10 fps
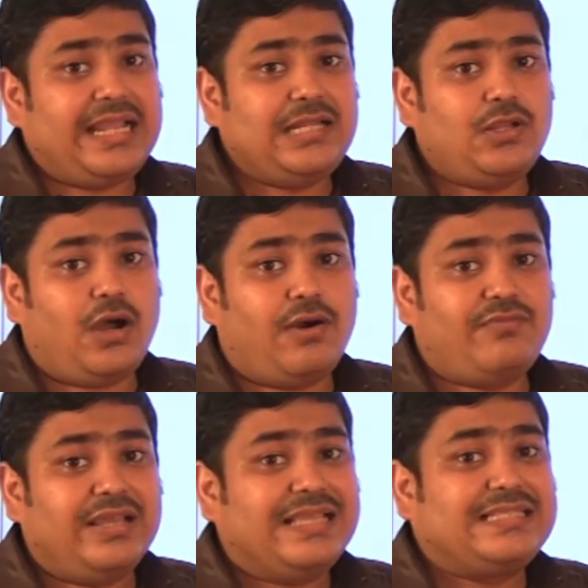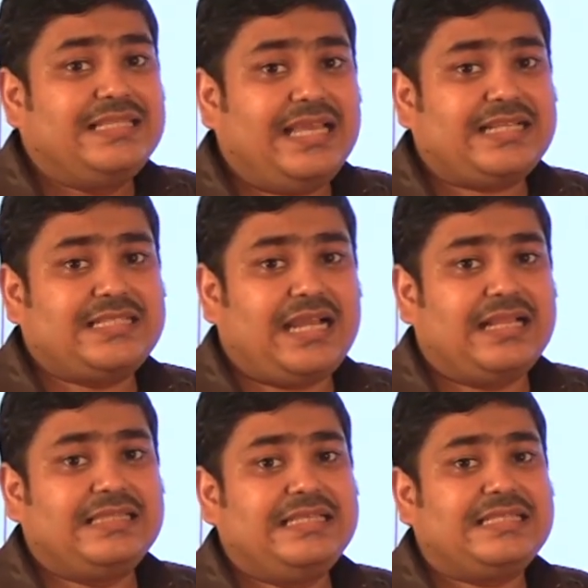kind of
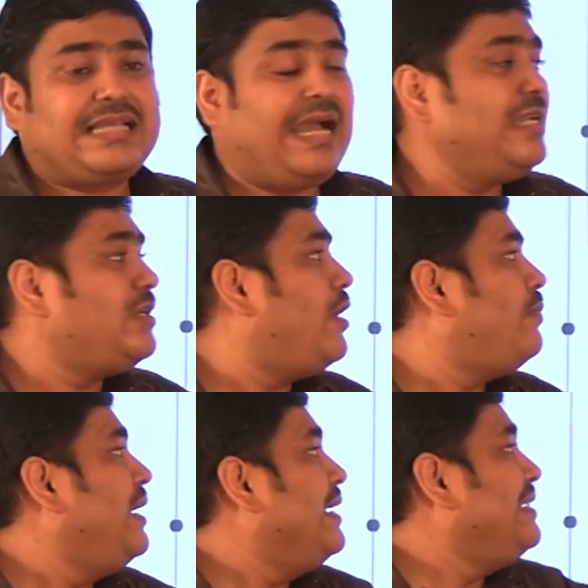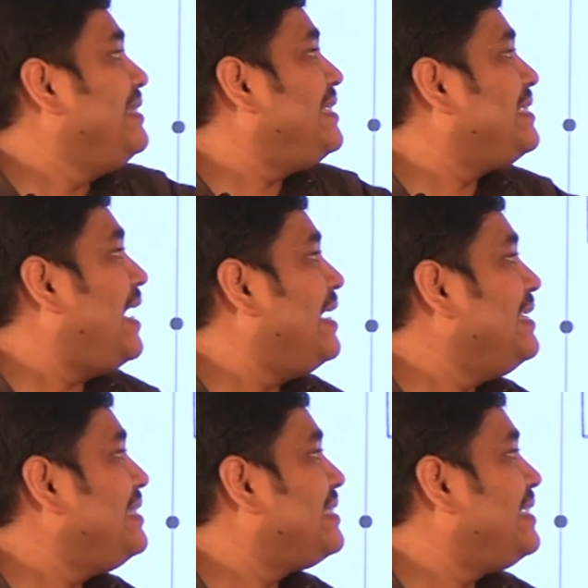selection, this kind of
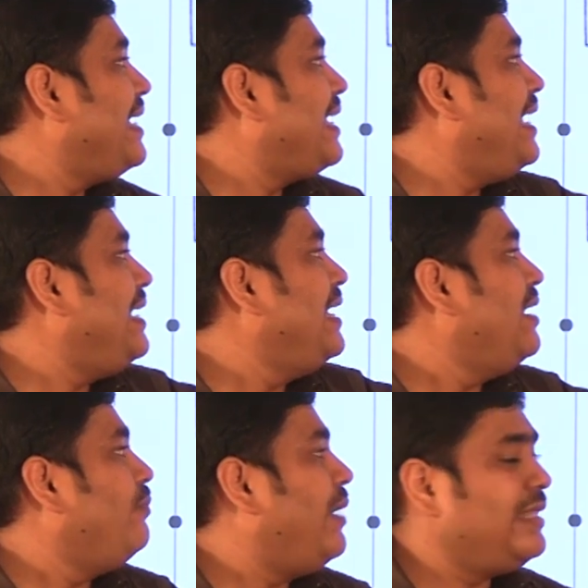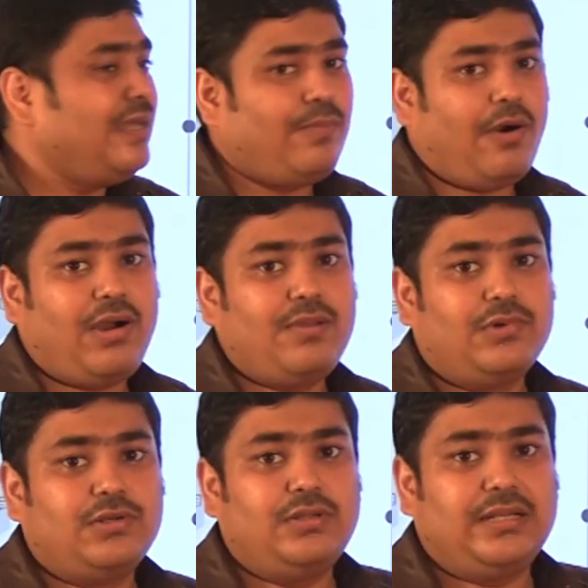decision is taken by the power
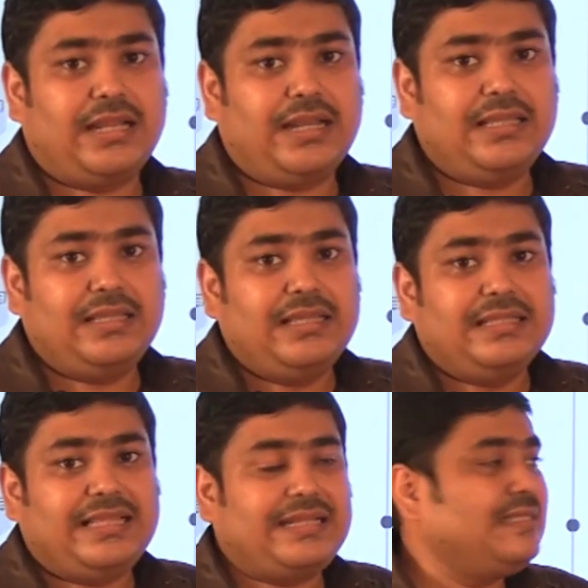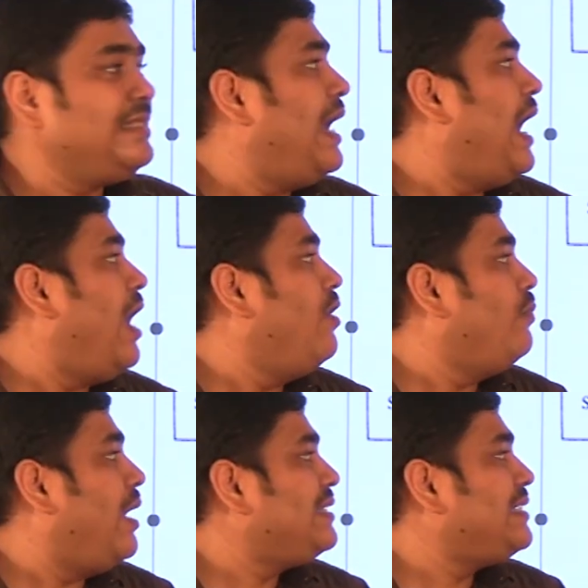modulator. That is
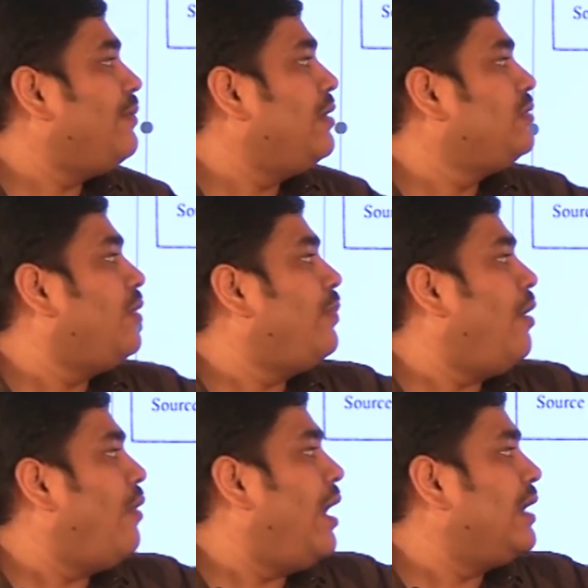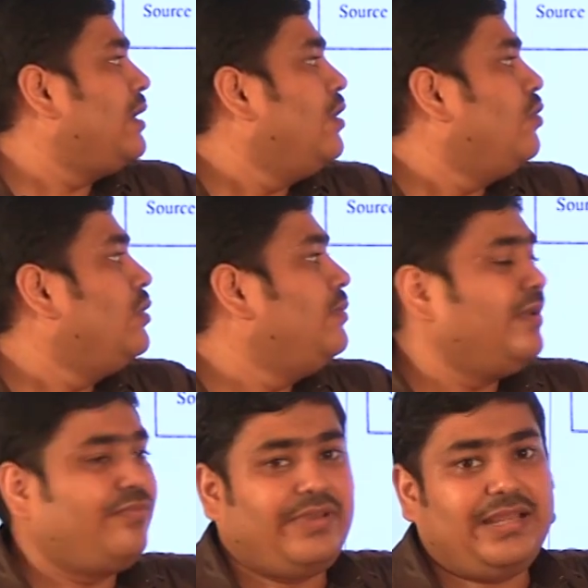how much amount of power will
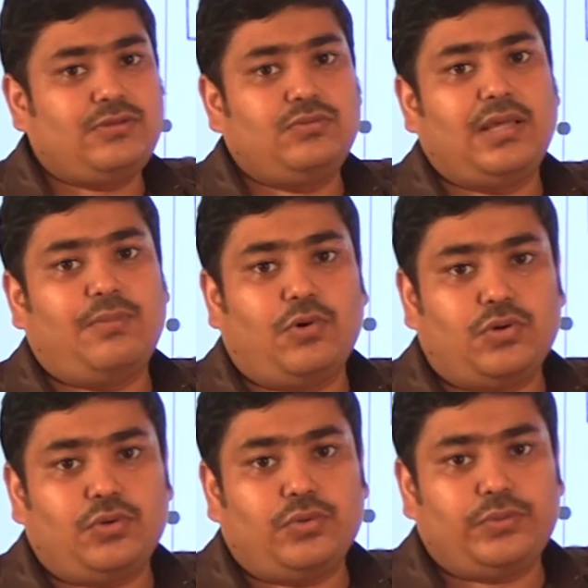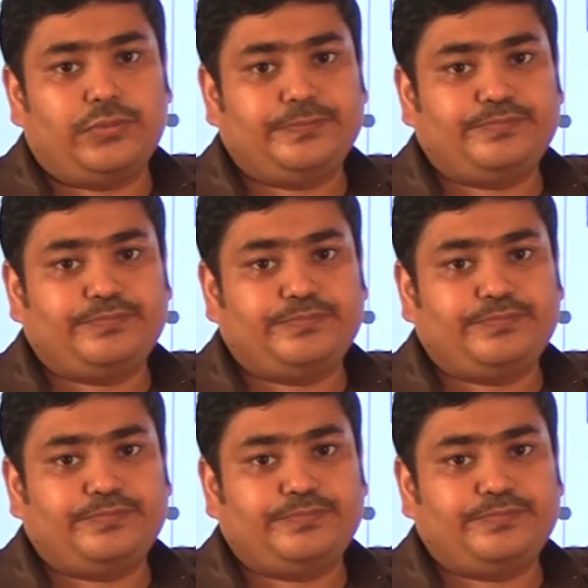be fed to the motor.